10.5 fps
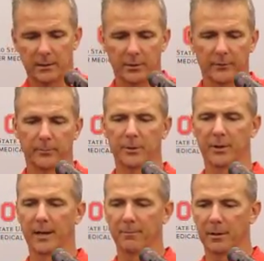to give him a
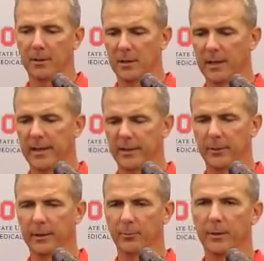champion. And then I
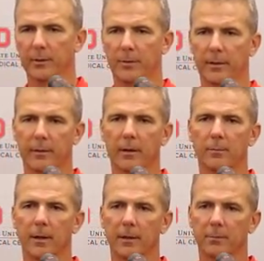agreed with it when I thought
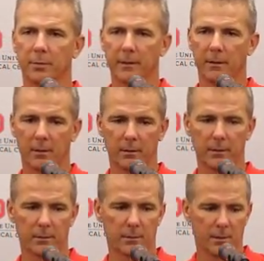about it. He played hard. And